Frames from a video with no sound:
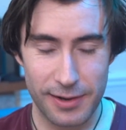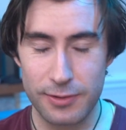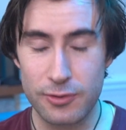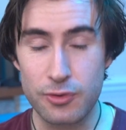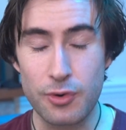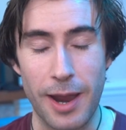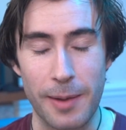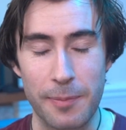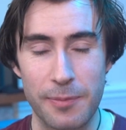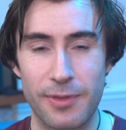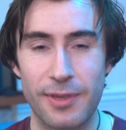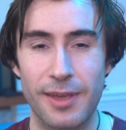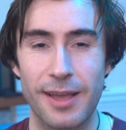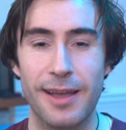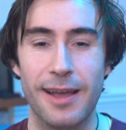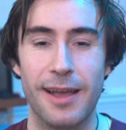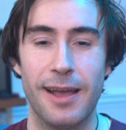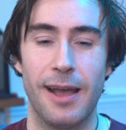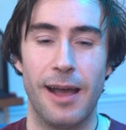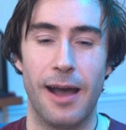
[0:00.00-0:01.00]
traps.
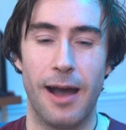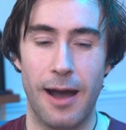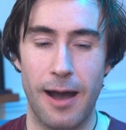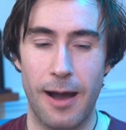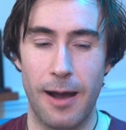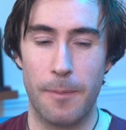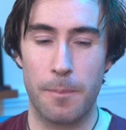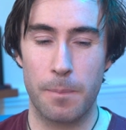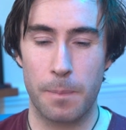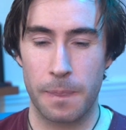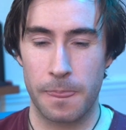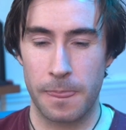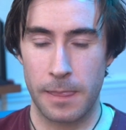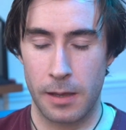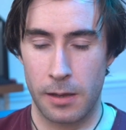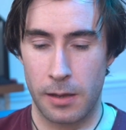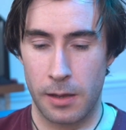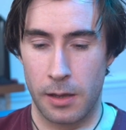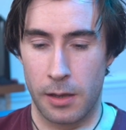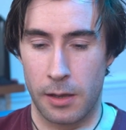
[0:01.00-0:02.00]

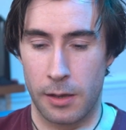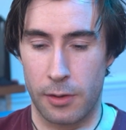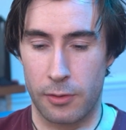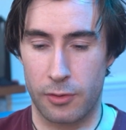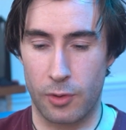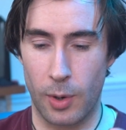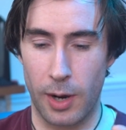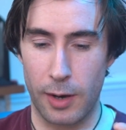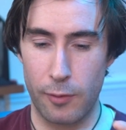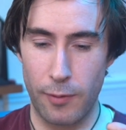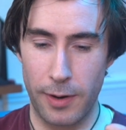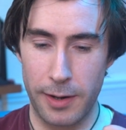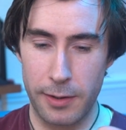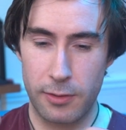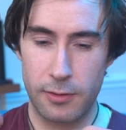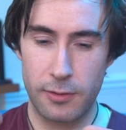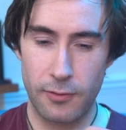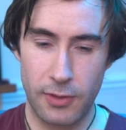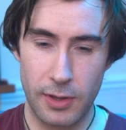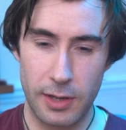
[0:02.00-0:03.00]
So I
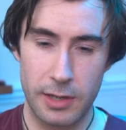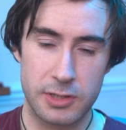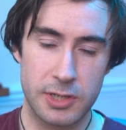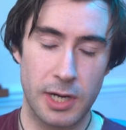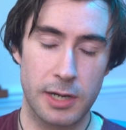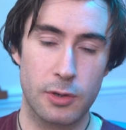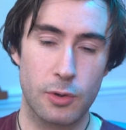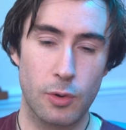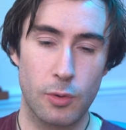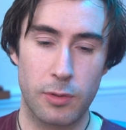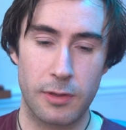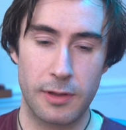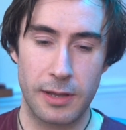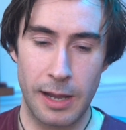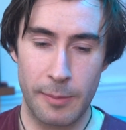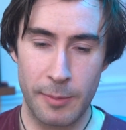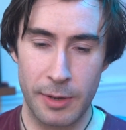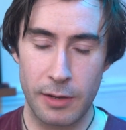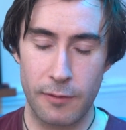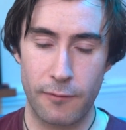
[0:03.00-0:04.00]
erased the tentacles
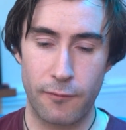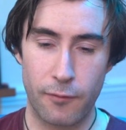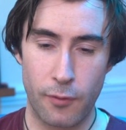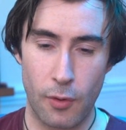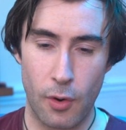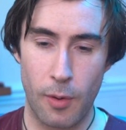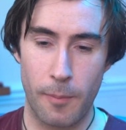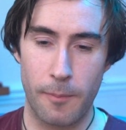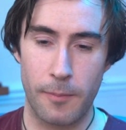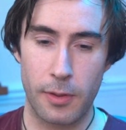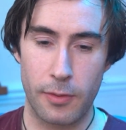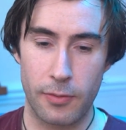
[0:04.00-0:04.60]
coming from